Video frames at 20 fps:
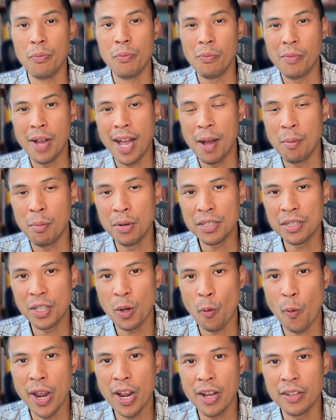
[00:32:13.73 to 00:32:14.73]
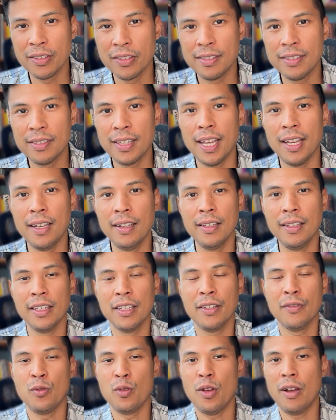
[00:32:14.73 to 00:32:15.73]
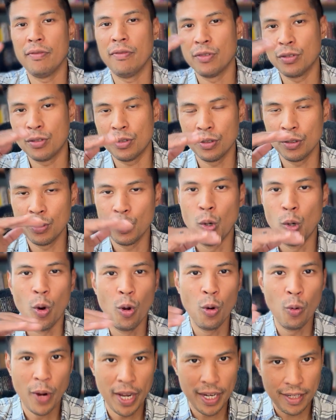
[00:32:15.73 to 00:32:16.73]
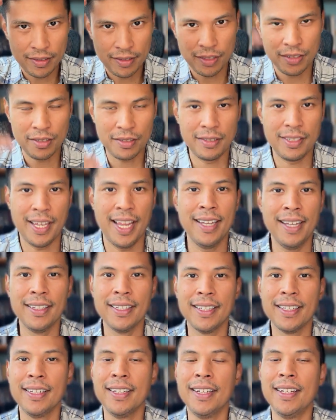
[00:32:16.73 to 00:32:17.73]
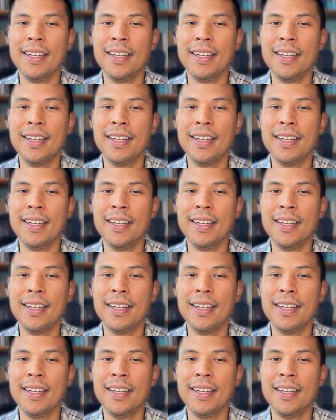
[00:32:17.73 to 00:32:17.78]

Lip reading: how much they weigh on the scale. Like if you have a certain goal weight, just scaling,